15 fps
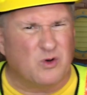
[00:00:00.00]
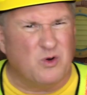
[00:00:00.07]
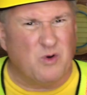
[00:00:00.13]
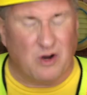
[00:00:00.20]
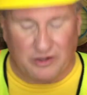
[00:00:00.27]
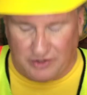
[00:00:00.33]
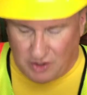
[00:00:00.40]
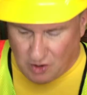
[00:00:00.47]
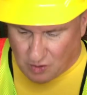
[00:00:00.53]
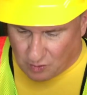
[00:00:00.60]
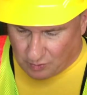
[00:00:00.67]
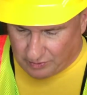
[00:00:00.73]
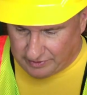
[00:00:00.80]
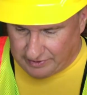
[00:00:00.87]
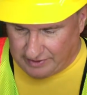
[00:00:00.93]
who are
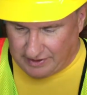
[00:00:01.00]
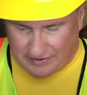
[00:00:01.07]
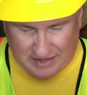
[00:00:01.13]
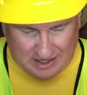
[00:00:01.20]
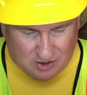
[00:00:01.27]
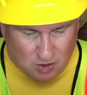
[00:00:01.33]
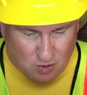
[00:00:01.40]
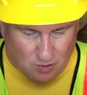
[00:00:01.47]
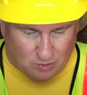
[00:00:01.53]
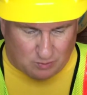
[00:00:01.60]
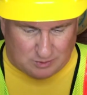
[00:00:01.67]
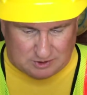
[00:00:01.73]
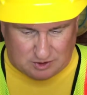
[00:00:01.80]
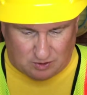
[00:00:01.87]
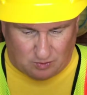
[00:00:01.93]
you? They knew it
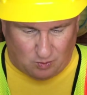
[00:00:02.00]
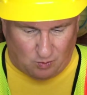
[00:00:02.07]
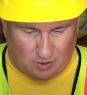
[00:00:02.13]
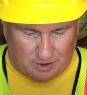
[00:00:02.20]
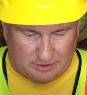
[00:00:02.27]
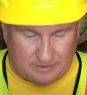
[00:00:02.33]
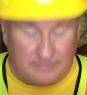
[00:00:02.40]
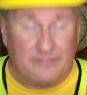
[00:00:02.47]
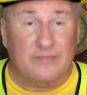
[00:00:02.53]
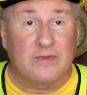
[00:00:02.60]
was the Lord.